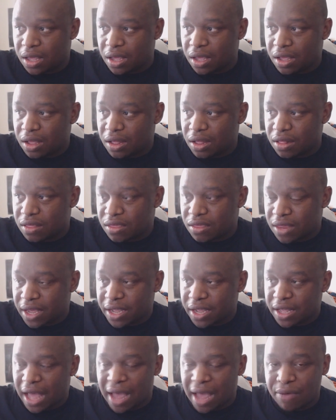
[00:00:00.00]
it's
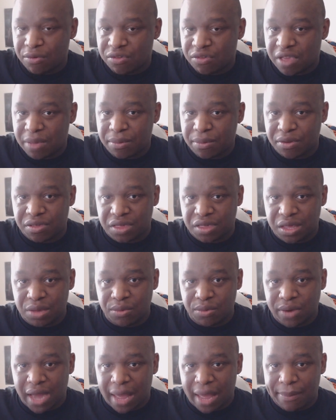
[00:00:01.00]
like I was able to
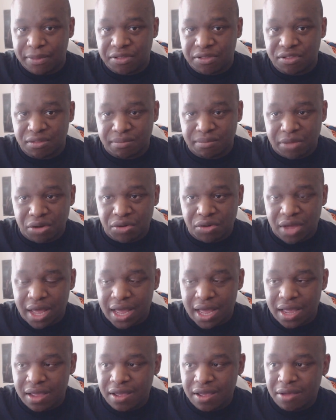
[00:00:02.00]
see what happened to the middle
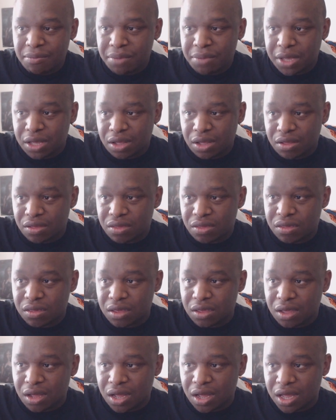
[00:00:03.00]
guy
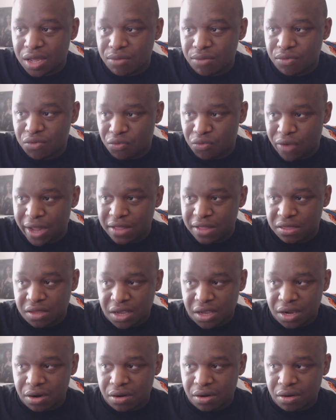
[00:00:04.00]
because he was right
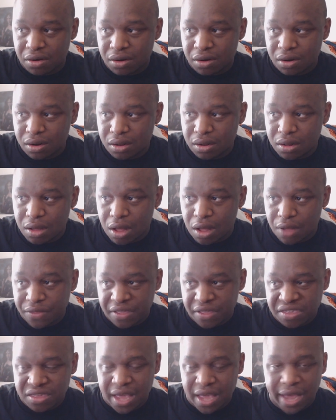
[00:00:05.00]
there
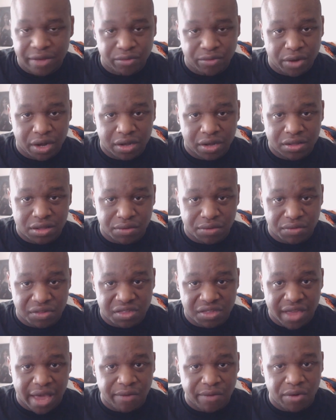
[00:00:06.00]
on the sidewalk. There was
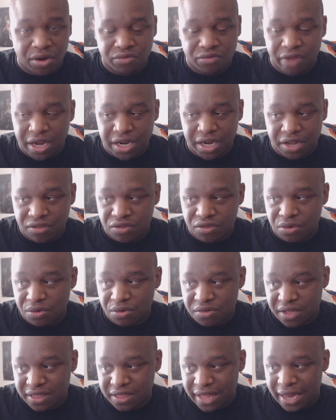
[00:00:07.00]
a sidewalk right next
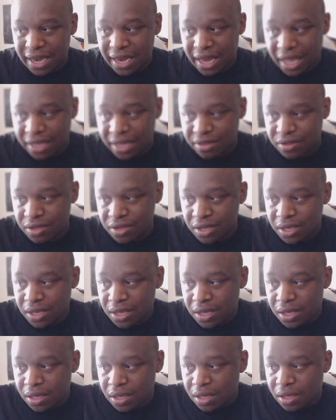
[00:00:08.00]
to us at that light.
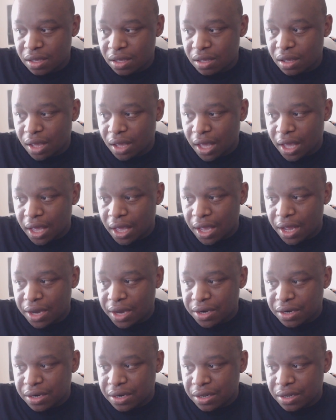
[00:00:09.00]

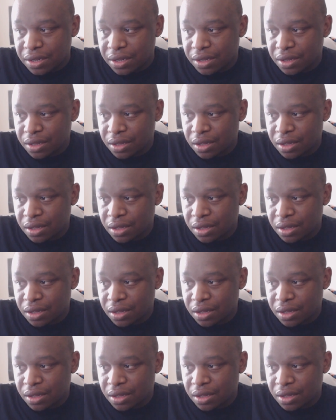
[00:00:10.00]
And